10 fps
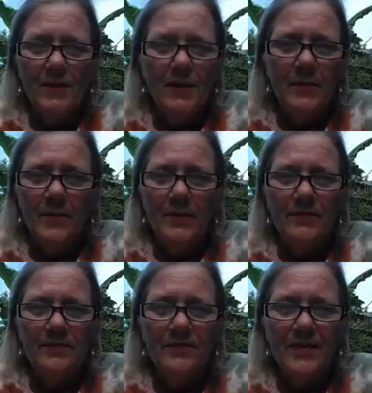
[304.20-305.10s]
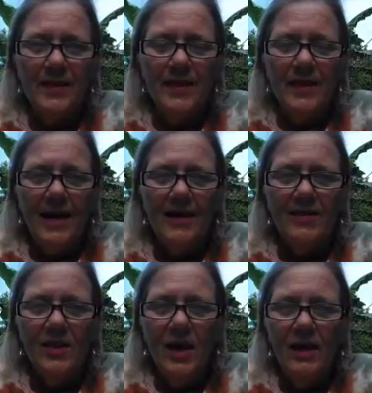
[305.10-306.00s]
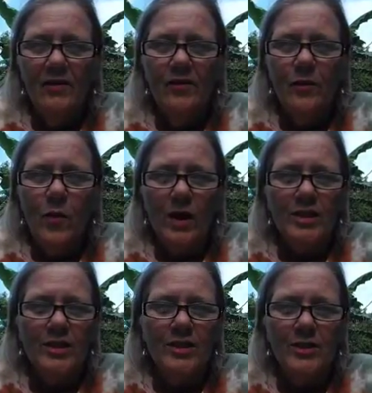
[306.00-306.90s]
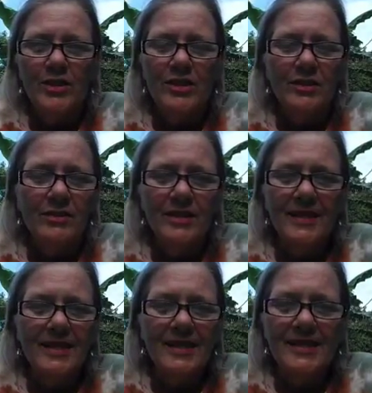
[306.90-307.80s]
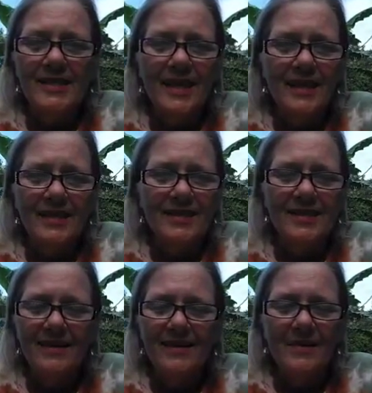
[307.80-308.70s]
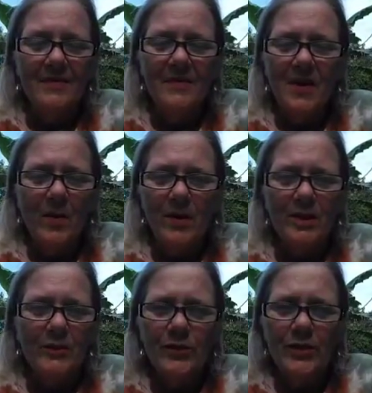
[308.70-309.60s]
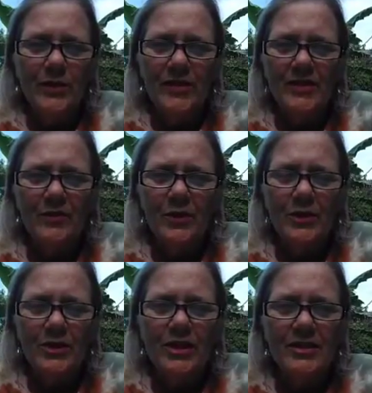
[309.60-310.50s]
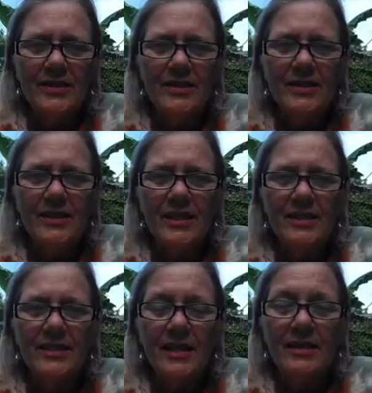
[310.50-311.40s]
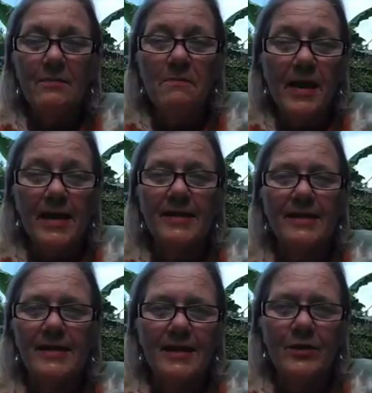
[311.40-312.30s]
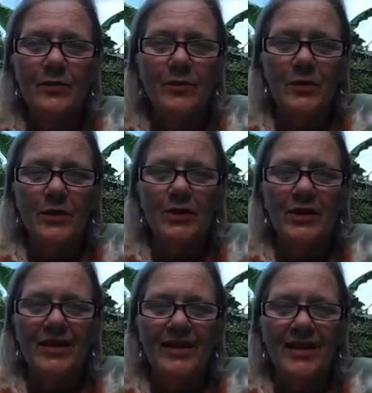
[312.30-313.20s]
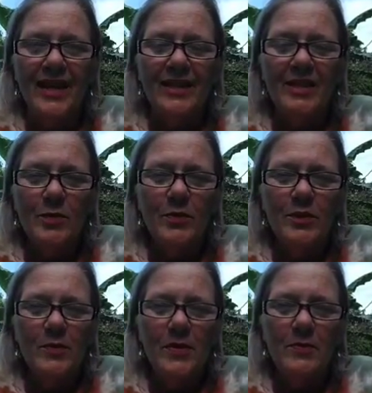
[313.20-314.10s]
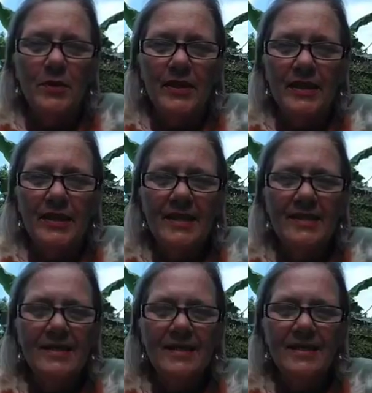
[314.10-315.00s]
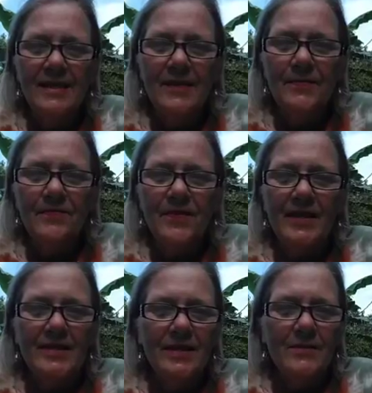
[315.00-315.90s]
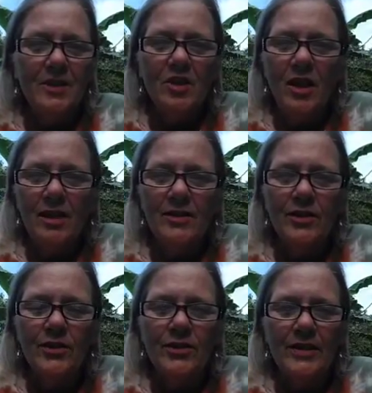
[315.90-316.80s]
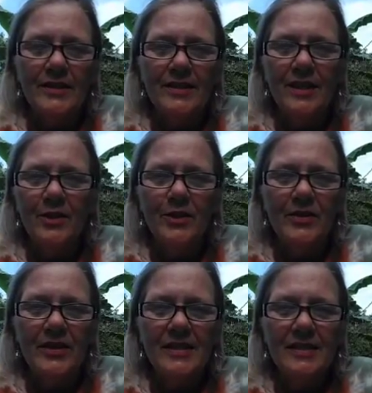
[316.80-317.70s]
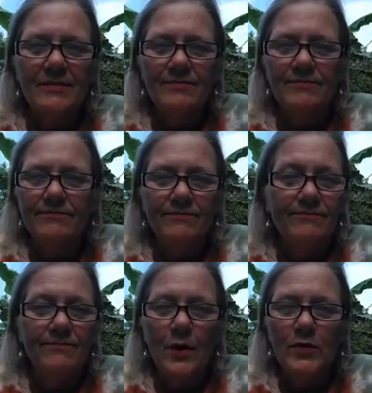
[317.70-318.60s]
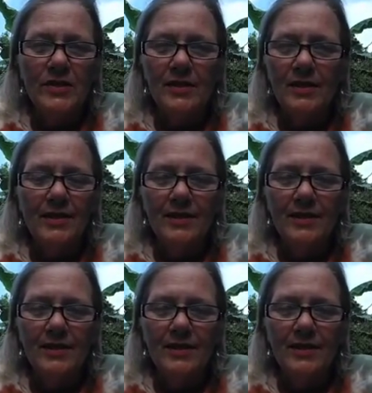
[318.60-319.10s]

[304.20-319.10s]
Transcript: people. I love watching her still to these days, um, watching reruns of her. She's just an amazing interviewer, and she puts people at ease and gets them to talk to her and tell her things that most